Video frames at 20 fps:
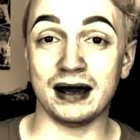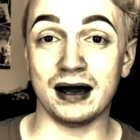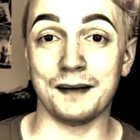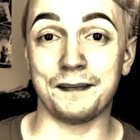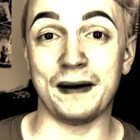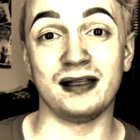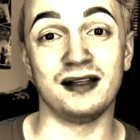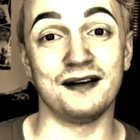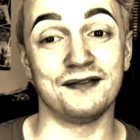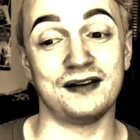I
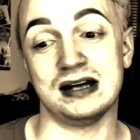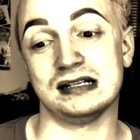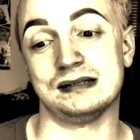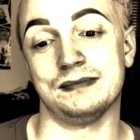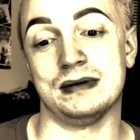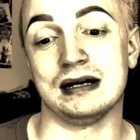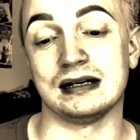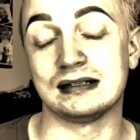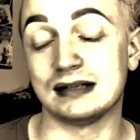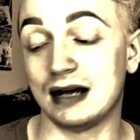love
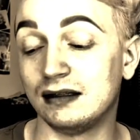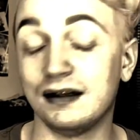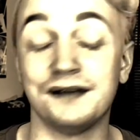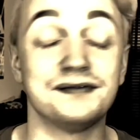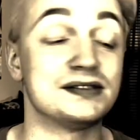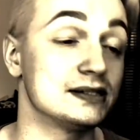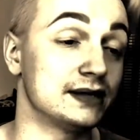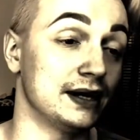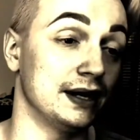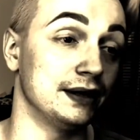cosmetics, I love
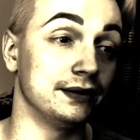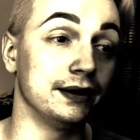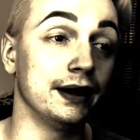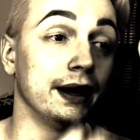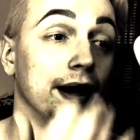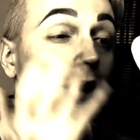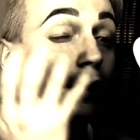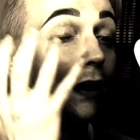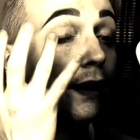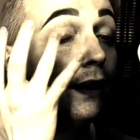
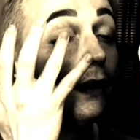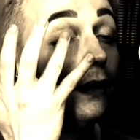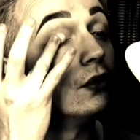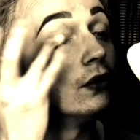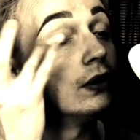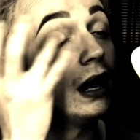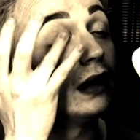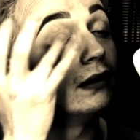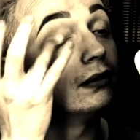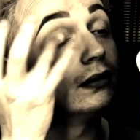skincare, I
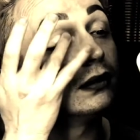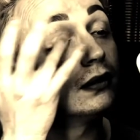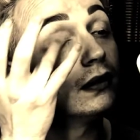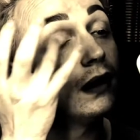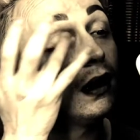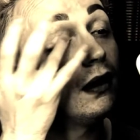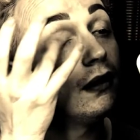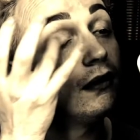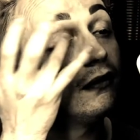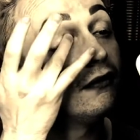
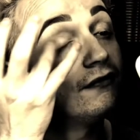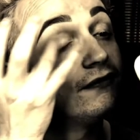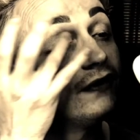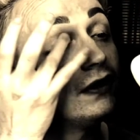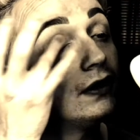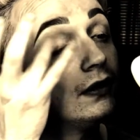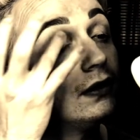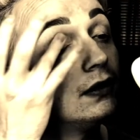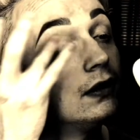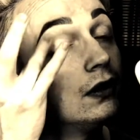love
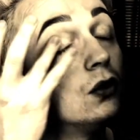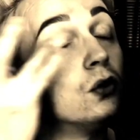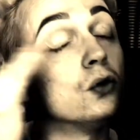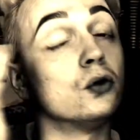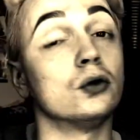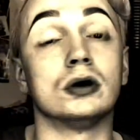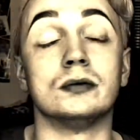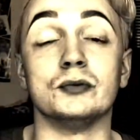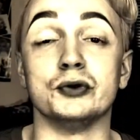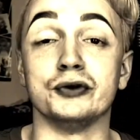horror
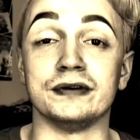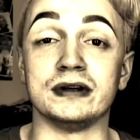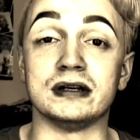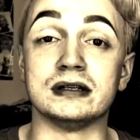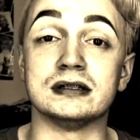movies,